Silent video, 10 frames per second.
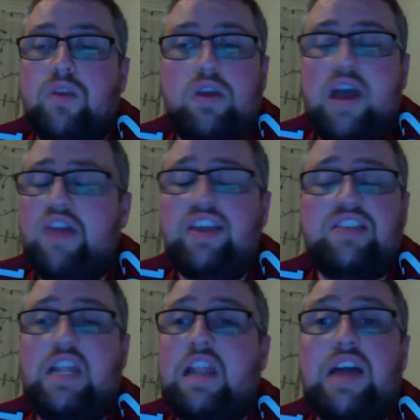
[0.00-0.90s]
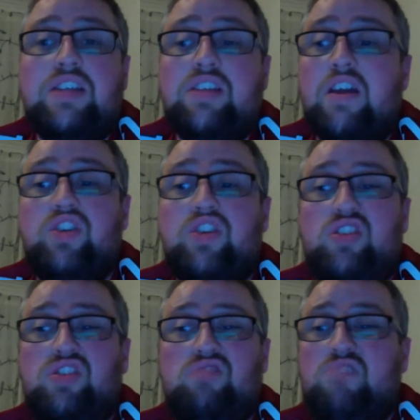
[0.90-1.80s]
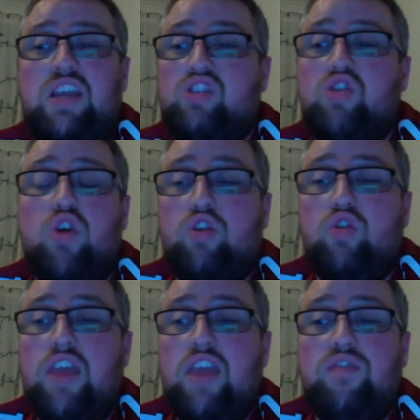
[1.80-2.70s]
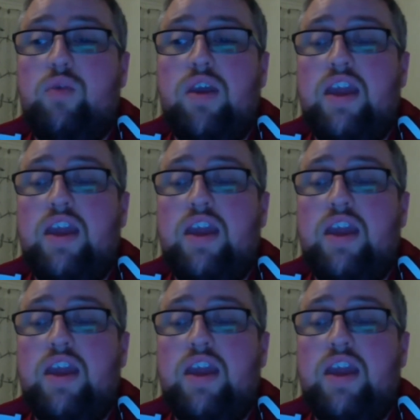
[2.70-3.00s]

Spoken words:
I think Silaska is he's not a good heavyweight,